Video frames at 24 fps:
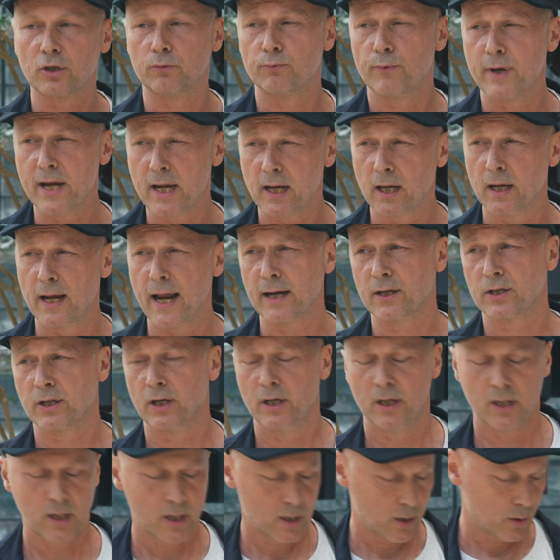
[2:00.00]
to reconnect
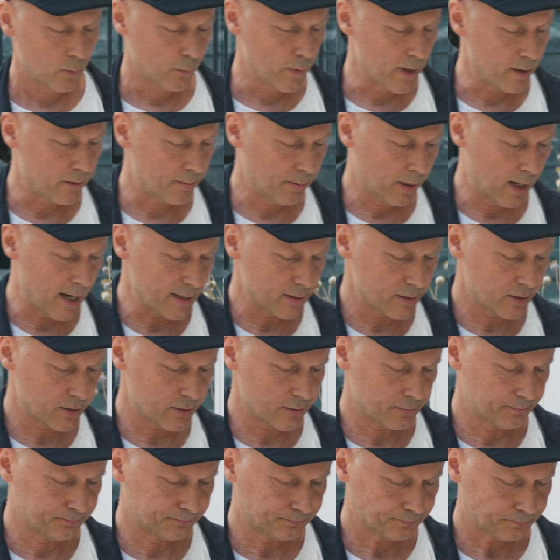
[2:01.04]
with
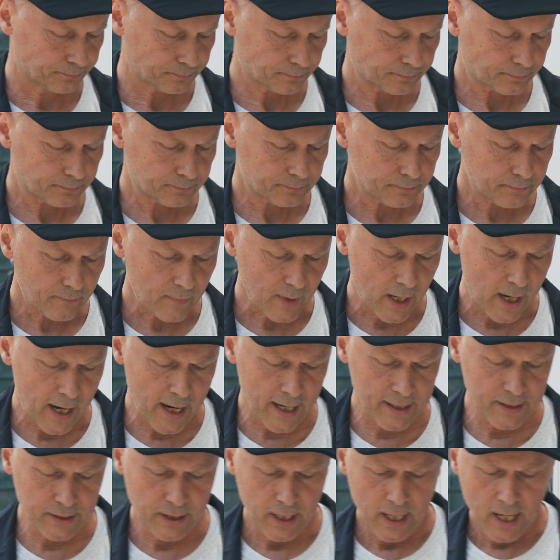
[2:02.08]
place.
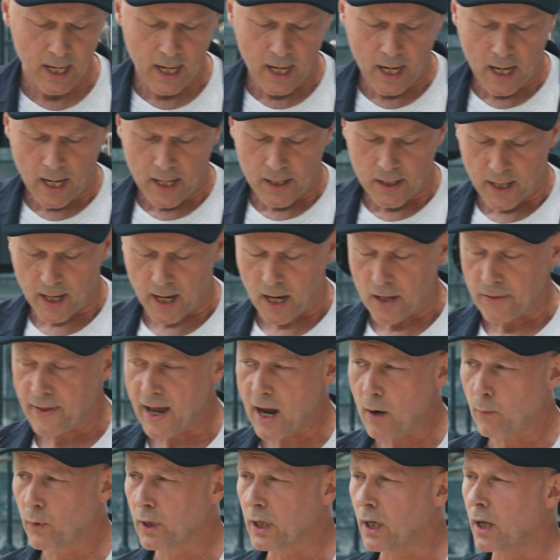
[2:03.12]
And
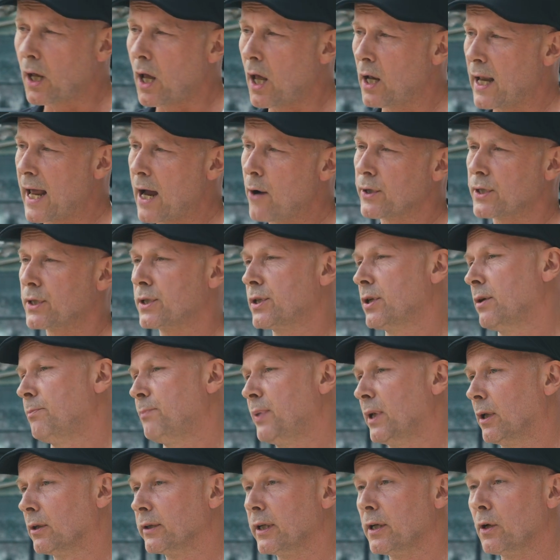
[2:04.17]
that would allow us to
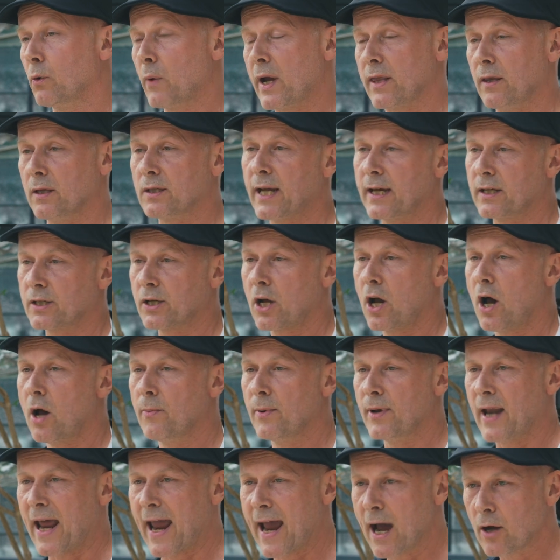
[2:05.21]
build in a way that takes
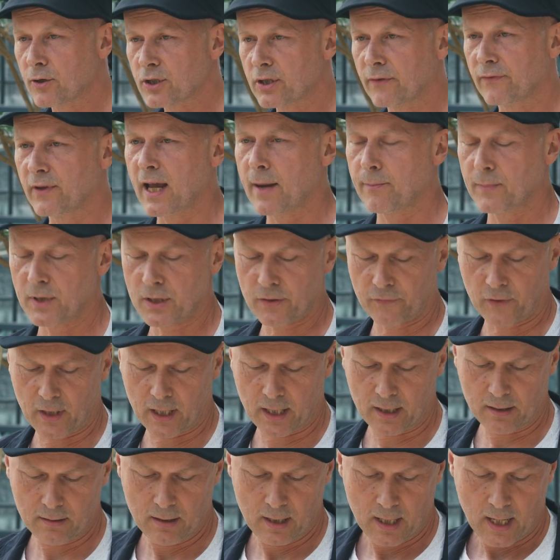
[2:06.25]
carbon out of the
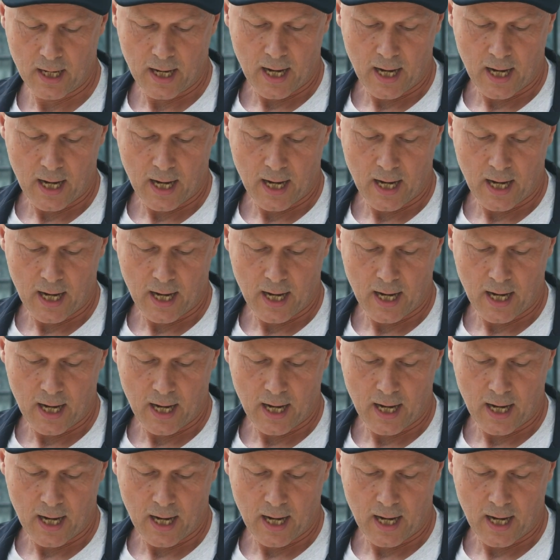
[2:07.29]
atmosphere